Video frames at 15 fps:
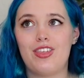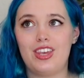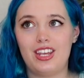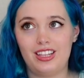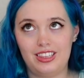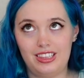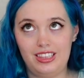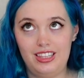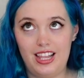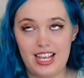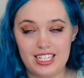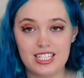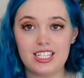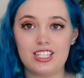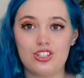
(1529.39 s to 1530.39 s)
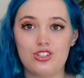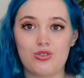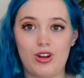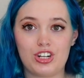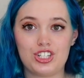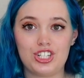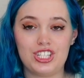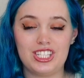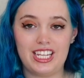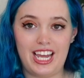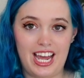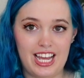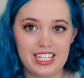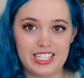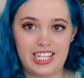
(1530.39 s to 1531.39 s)
the less instructions it
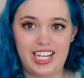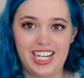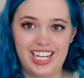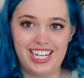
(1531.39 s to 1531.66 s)
has.